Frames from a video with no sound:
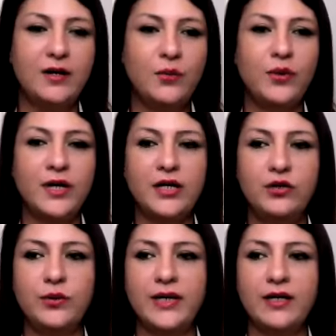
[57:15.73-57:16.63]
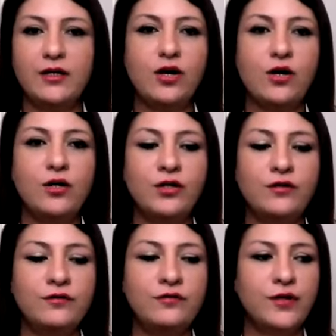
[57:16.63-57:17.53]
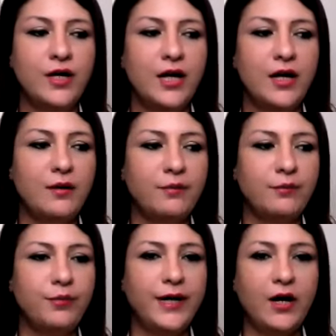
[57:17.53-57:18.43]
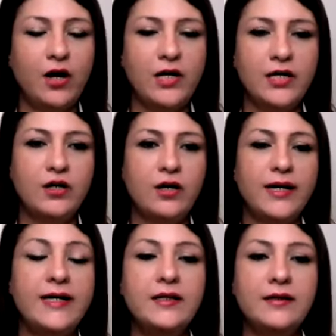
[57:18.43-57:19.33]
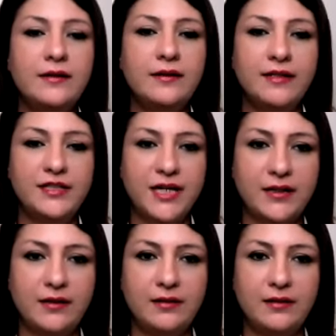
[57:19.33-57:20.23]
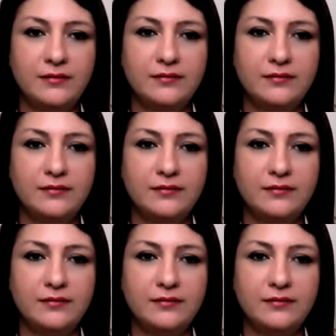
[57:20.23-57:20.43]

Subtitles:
What are you doing? You've got your internal rejector